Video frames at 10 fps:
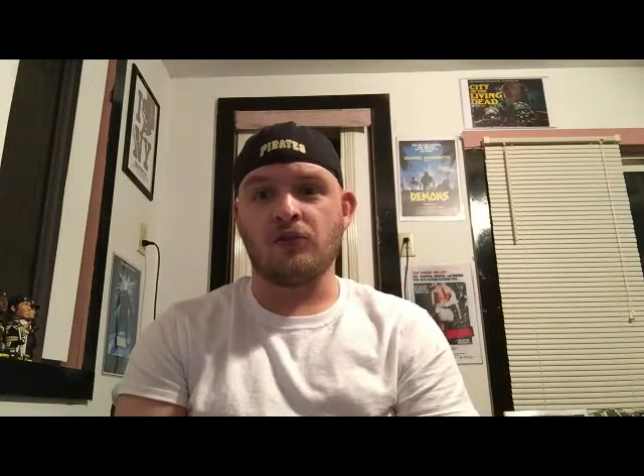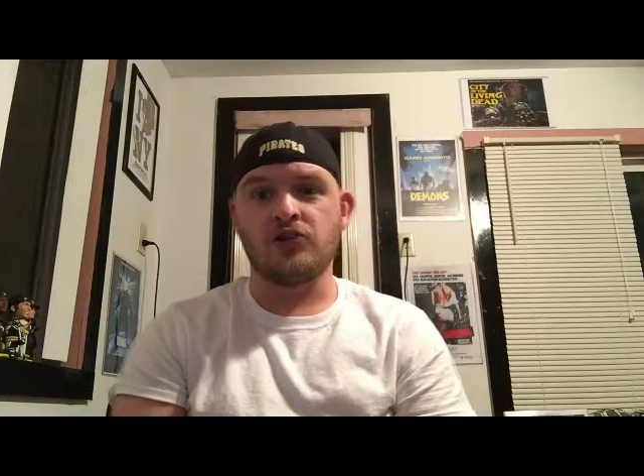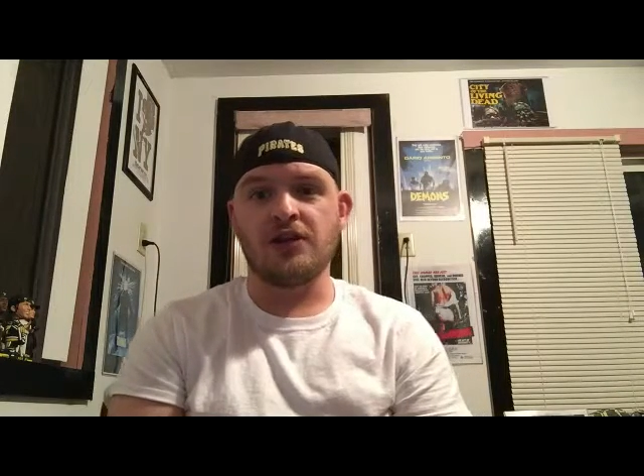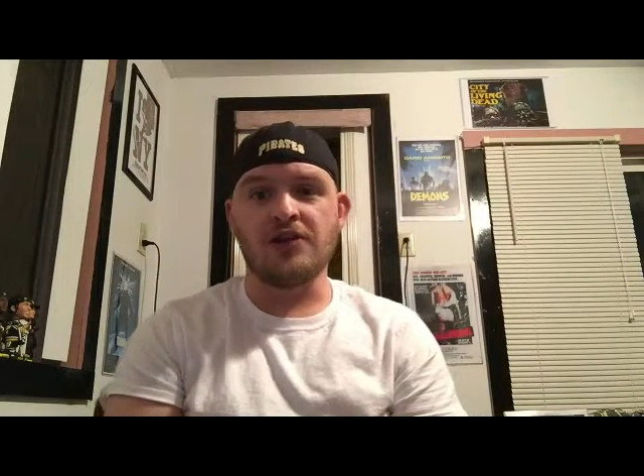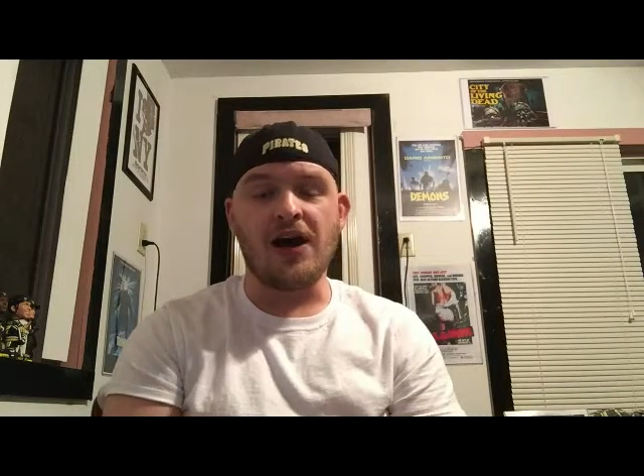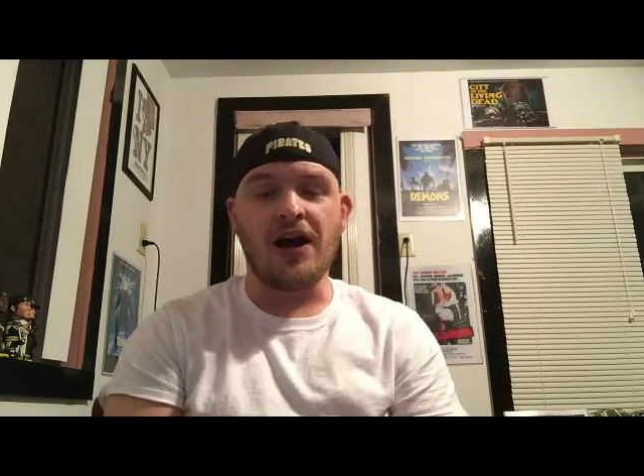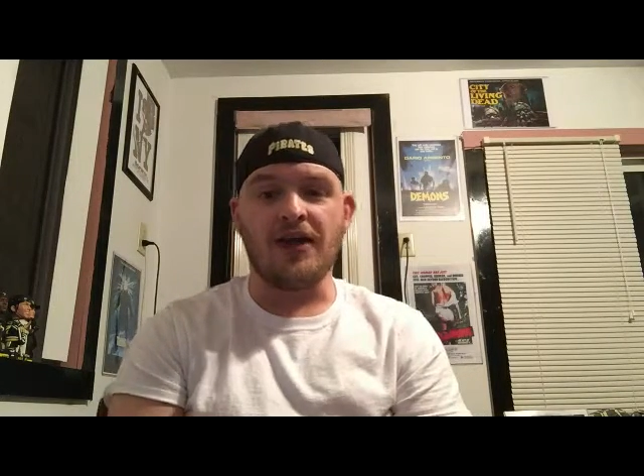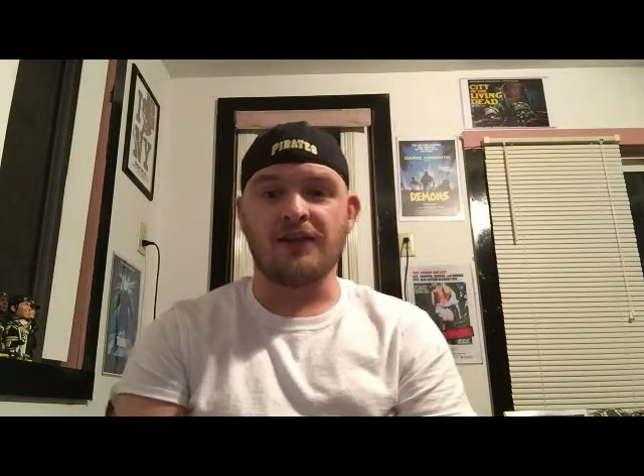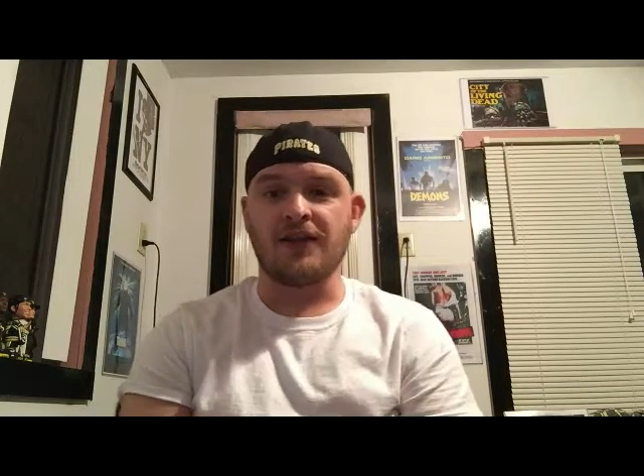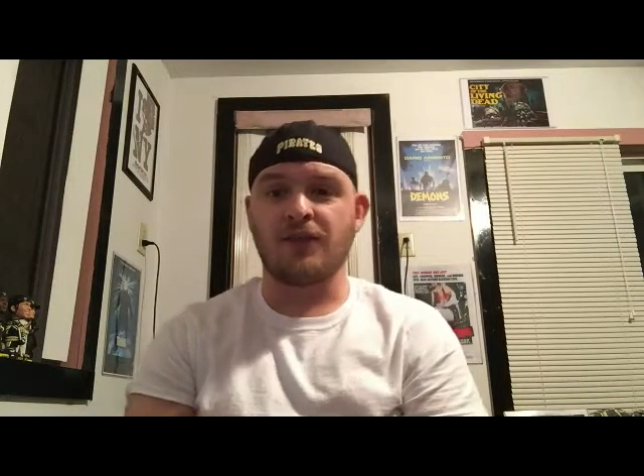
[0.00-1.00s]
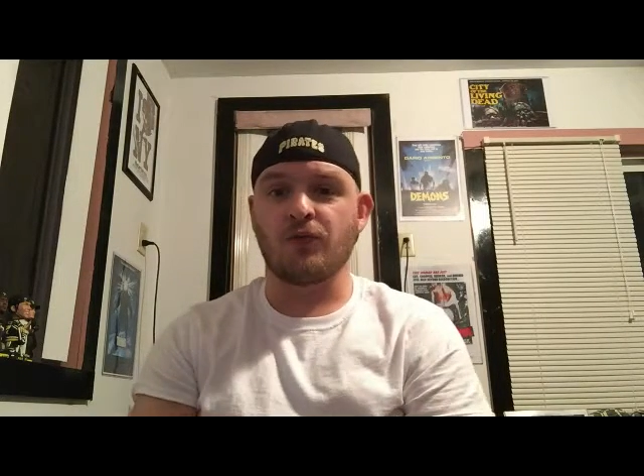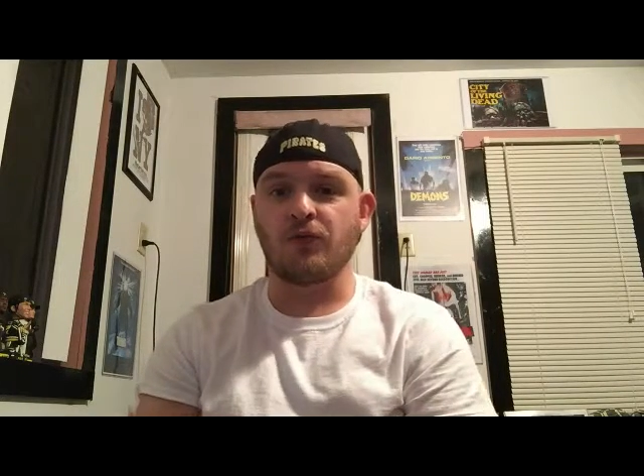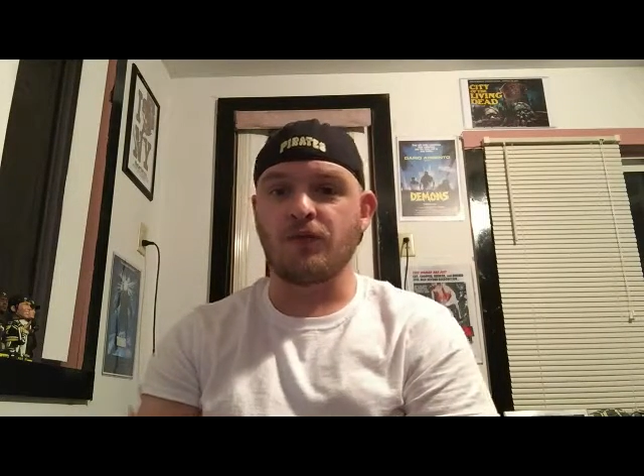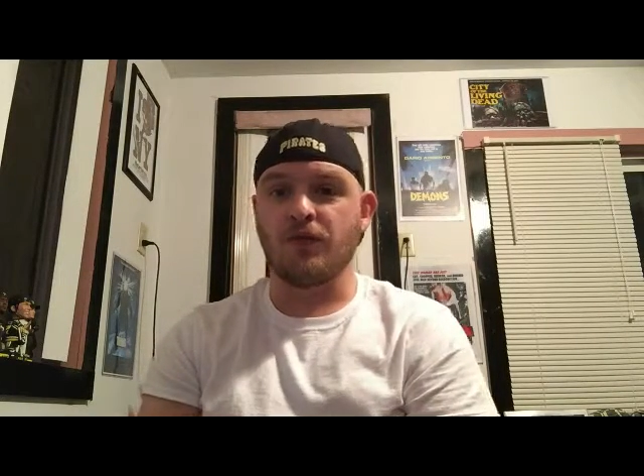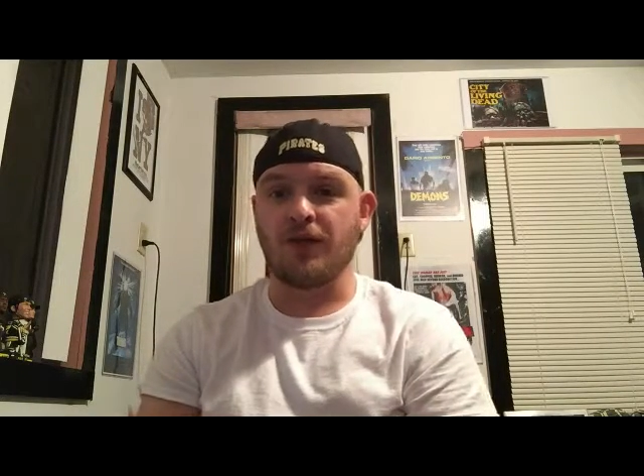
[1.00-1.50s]
she dies, and that's where
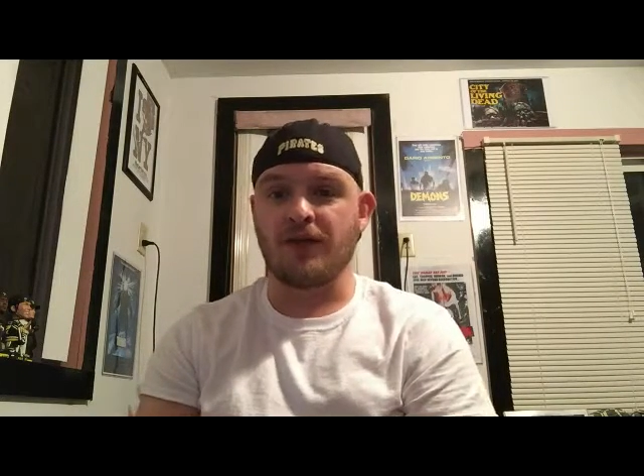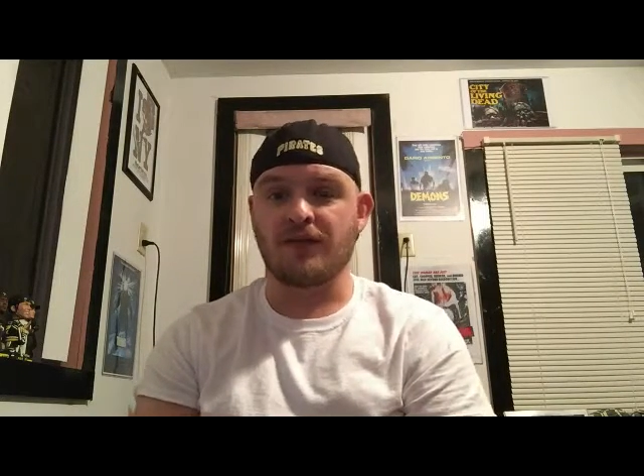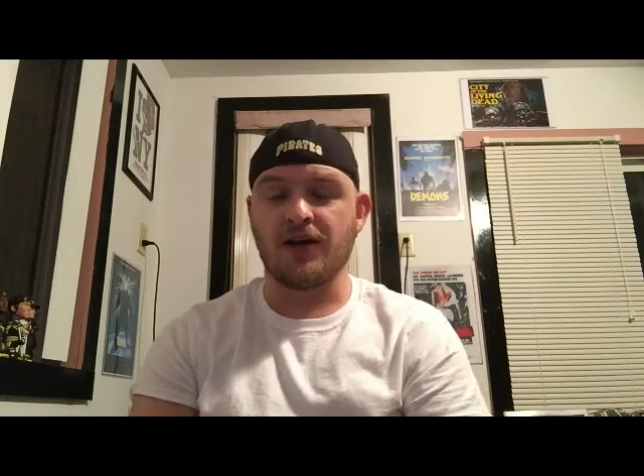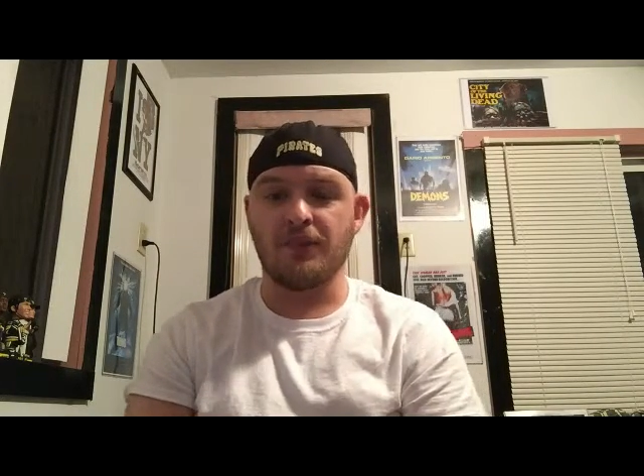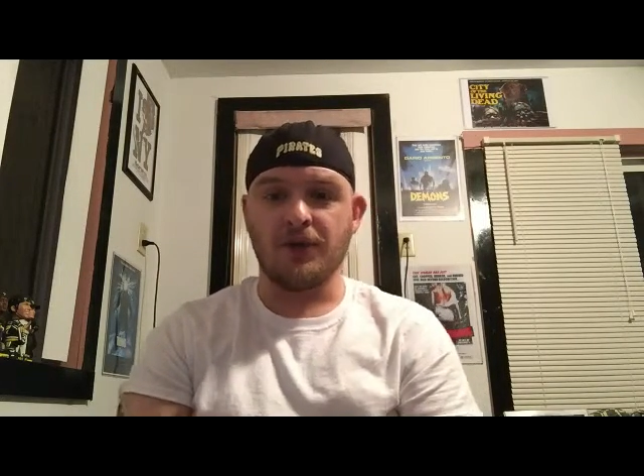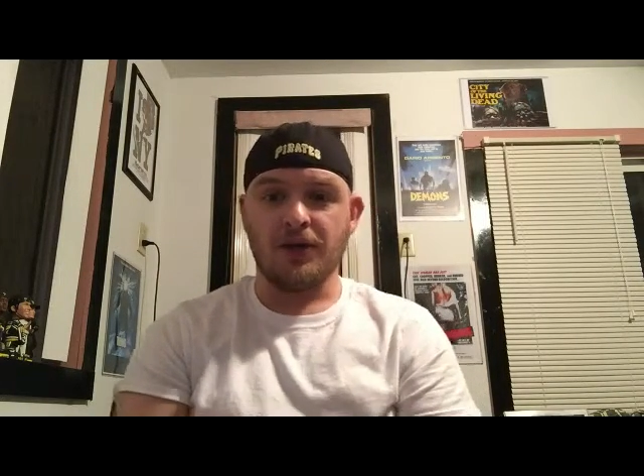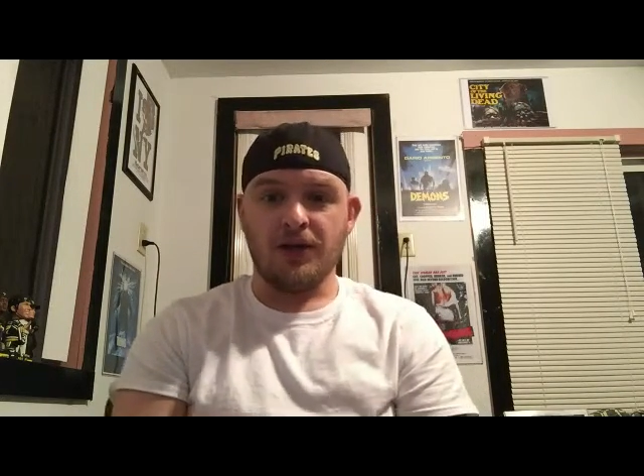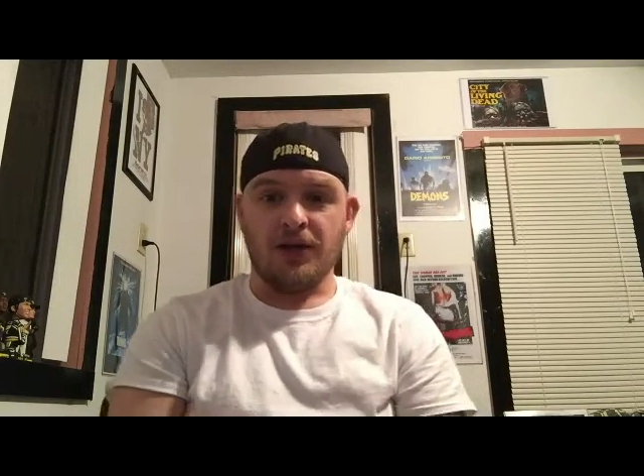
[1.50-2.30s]
the movie picks up.